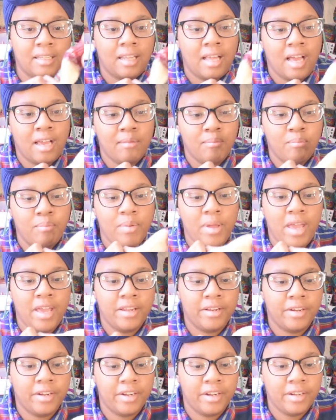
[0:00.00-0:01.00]
lot
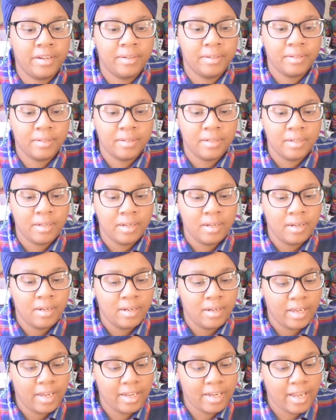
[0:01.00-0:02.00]
better
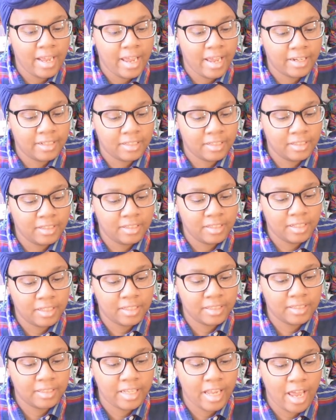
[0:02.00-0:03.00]
and I actually
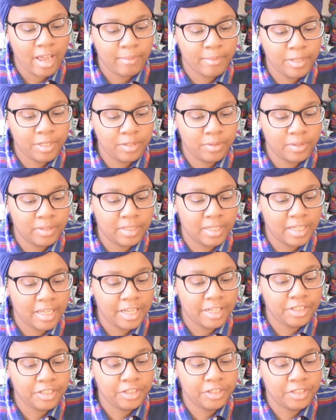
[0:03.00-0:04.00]
took a stab at doing the
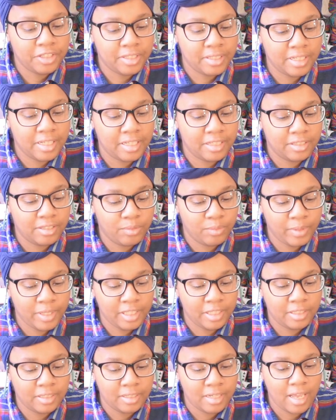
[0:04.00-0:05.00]
Kitchener stitch
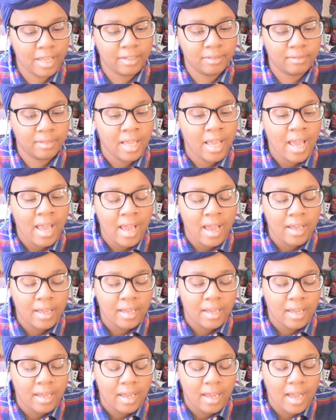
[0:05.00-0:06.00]
which I,
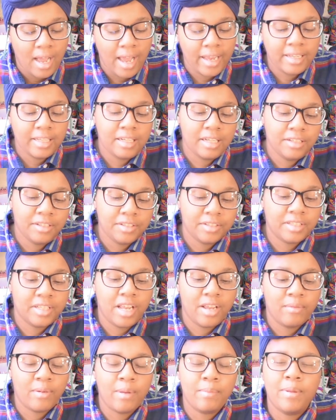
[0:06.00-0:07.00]
I can
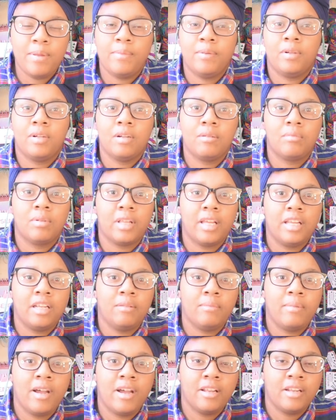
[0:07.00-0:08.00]
understand why people complain
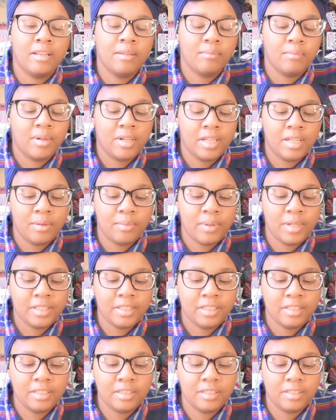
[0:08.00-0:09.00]
about it but it
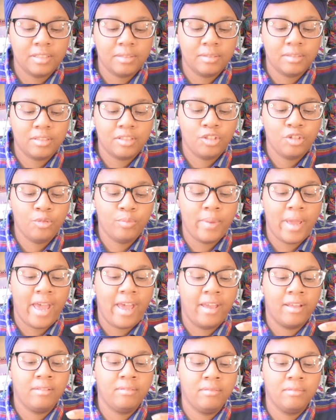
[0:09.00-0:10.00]
wasn't too
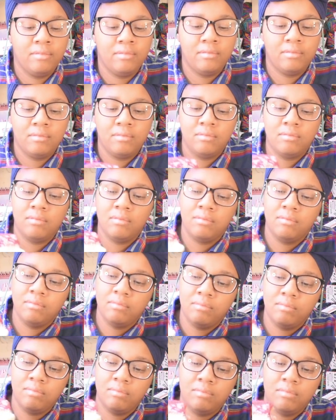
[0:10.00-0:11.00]
bad
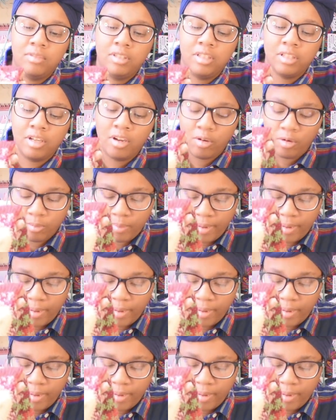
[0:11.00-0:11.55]
to go